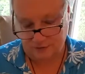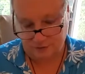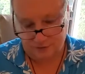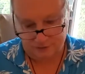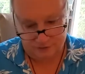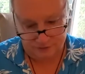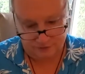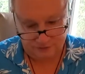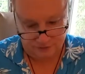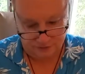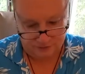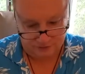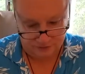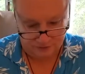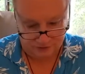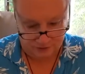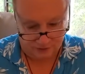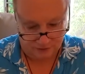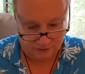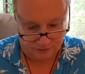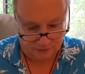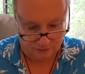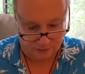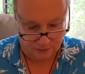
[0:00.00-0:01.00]
in the sixth
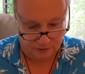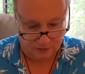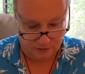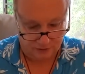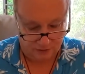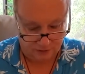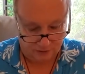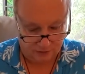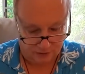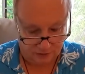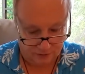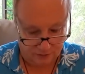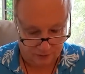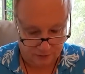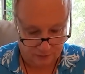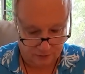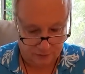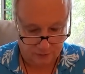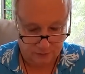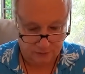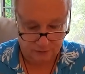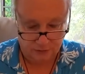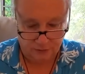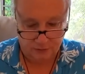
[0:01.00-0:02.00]
house. I'm kind of like the
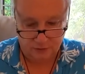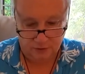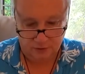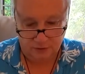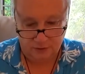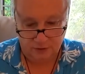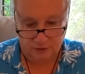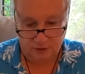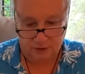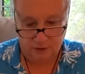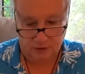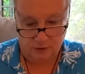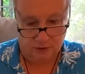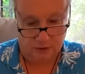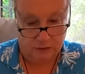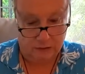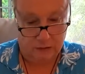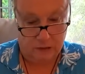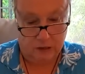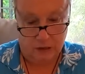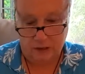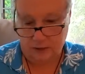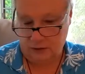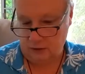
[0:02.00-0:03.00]

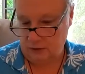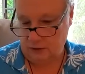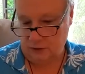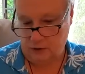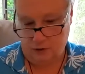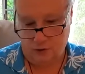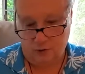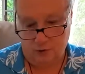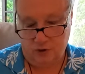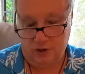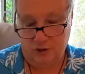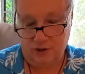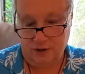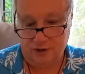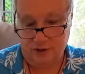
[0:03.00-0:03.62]
not Leo.